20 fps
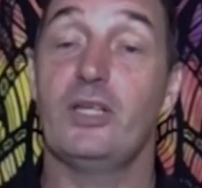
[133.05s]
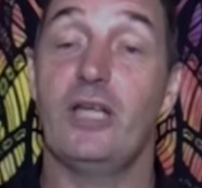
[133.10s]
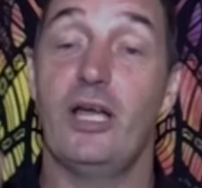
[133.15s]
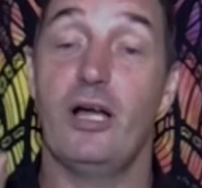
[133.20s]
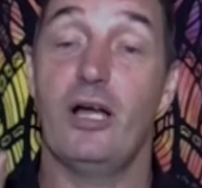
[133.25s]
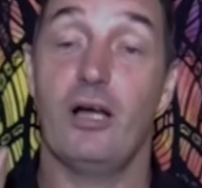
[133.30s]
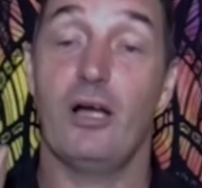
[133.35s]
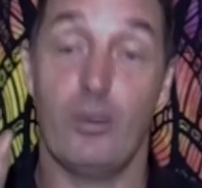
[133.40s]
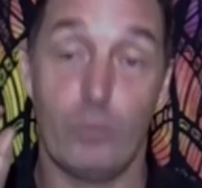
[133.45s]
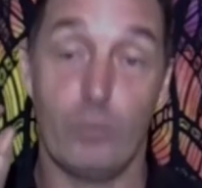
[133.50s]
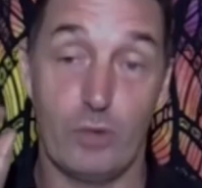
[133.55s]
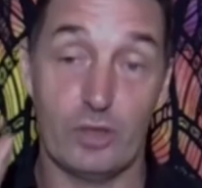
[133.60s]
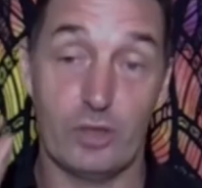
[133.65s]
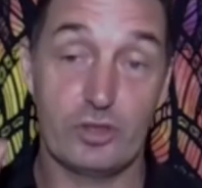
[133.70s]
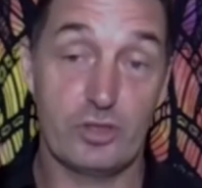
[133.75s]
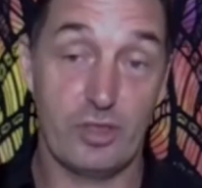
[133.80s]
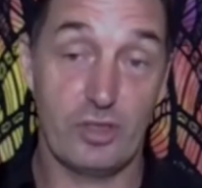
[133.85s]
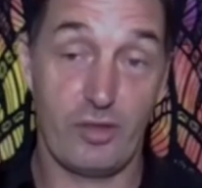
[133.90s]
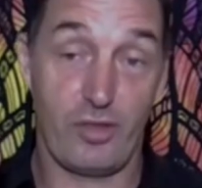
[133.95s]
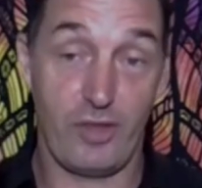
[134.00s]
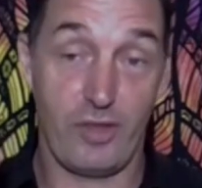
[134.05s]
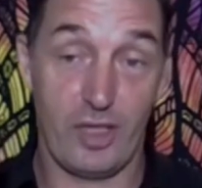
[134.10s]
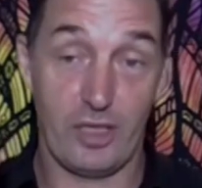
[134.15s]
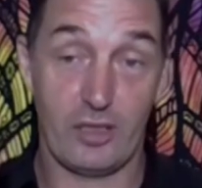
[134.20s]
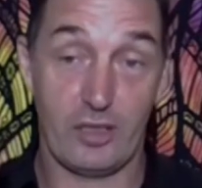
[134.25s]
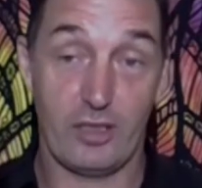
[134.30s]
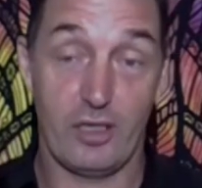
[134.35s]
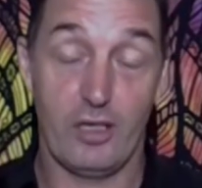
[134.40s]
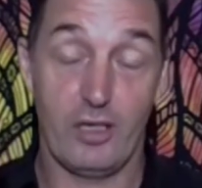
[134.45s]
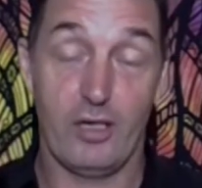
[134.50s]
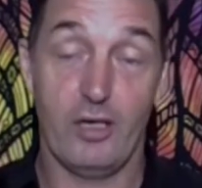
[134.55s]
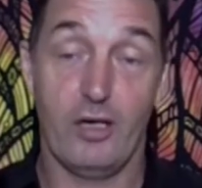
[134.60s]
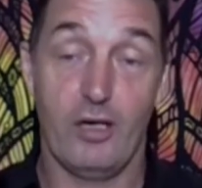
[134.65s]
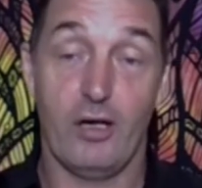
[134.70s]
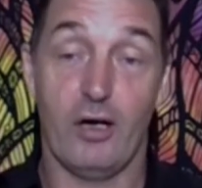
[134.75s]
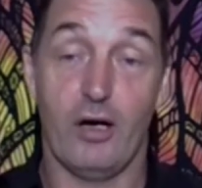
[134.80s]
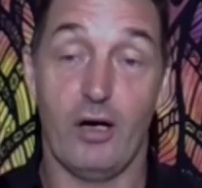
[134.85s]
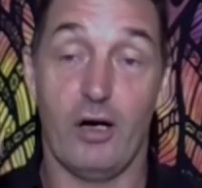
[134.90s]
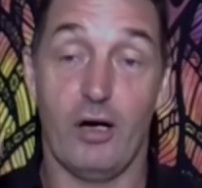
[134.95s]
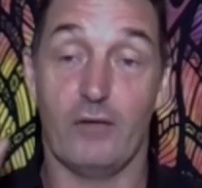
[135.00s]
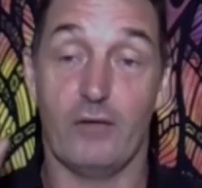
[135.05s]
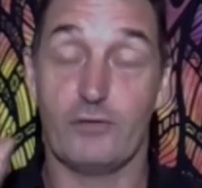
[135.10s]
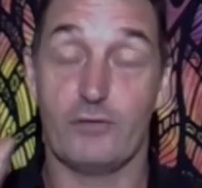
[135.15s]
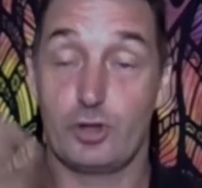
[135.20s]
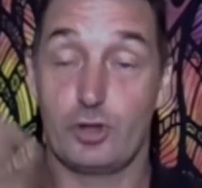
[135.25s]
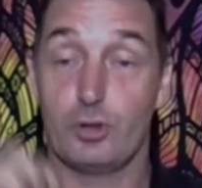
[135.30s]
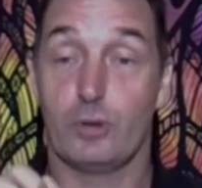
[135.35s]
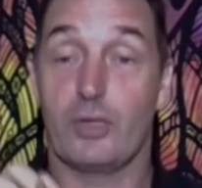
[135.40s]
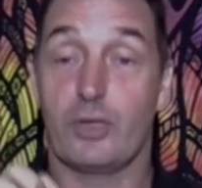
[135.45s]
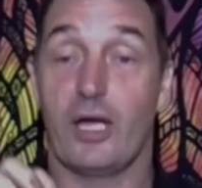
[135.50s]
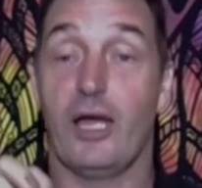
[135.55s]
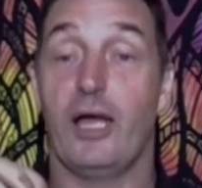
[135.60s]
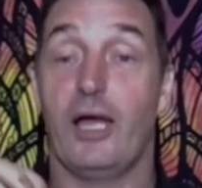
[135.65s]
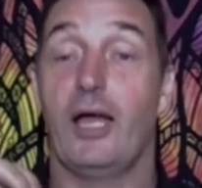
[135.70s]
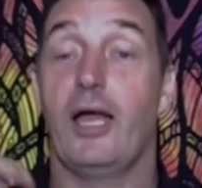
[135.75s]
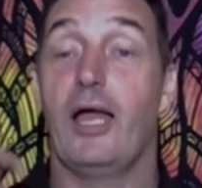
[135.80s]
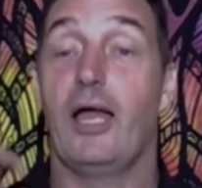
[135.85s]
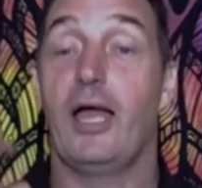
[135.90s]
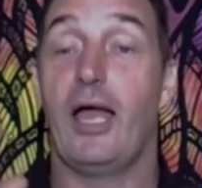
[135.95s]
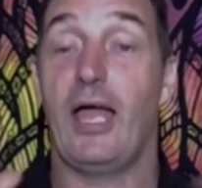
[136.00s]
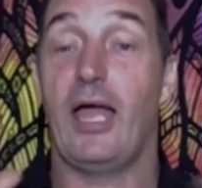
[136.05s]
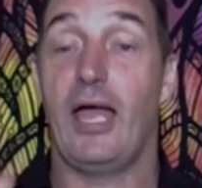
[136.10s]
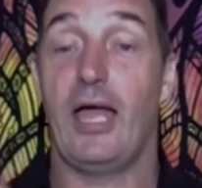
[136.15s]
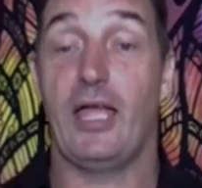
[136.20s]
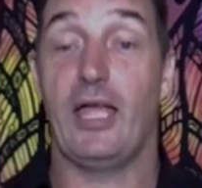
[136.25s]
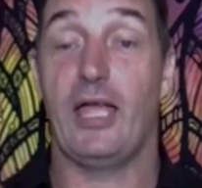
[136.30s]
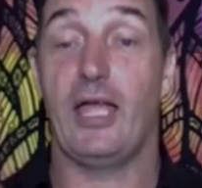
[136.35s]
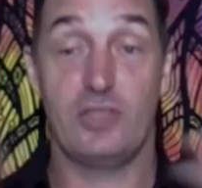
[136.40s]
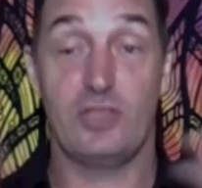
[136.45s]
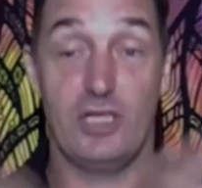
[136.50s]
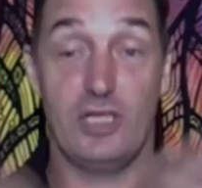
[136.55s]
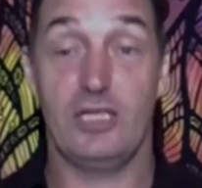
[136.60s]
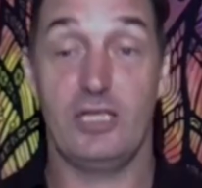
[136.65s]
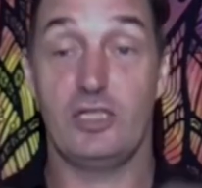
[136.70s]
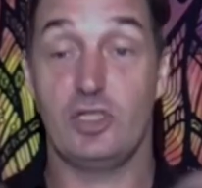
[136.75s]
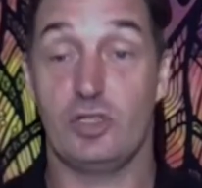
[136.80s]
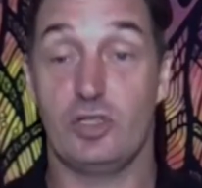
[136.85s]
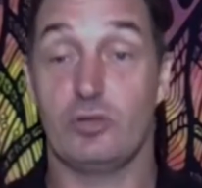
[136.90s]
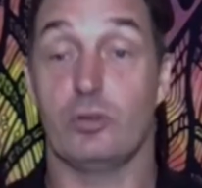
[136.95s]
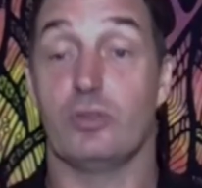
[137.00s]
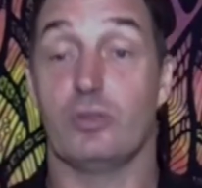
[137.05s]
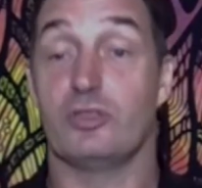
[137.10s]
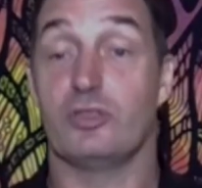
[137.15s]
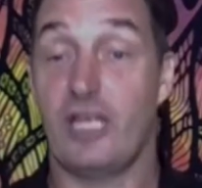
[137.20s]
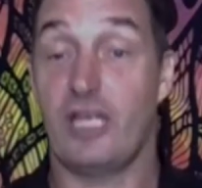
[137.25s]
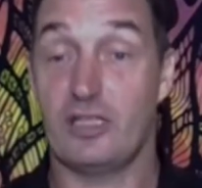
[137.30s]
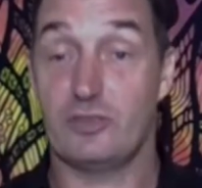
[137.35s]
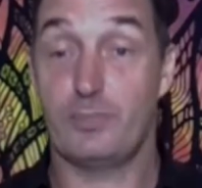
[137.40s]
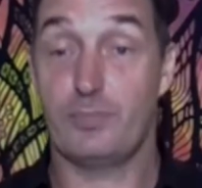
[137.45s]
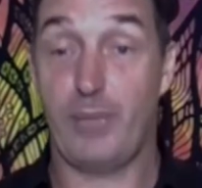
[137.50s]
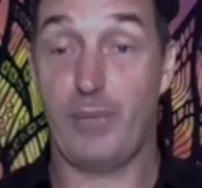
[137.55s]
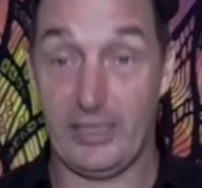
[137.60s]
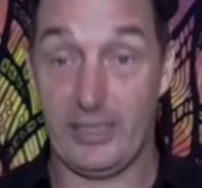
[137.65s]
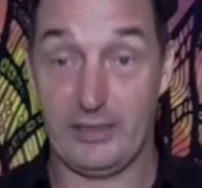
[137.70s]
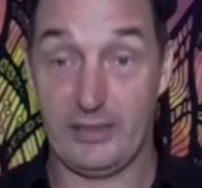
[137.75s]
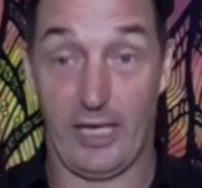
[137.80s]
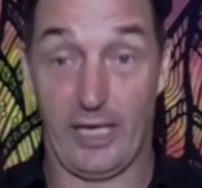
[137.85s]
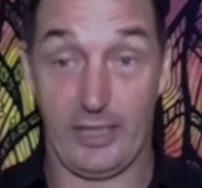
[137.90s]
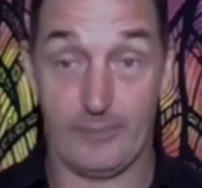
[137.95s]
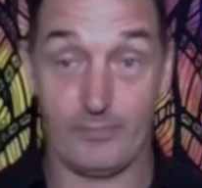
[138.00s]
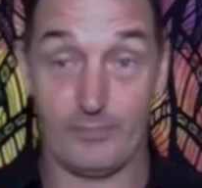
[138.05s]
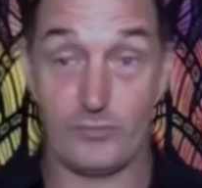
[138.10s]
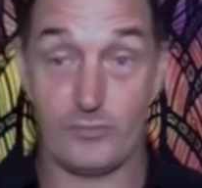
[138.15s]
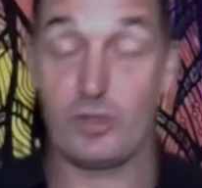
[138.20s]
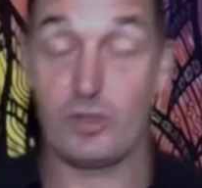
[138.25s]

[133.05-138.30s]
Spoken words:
Now, I want you to think of sugar as the energy source, as payday.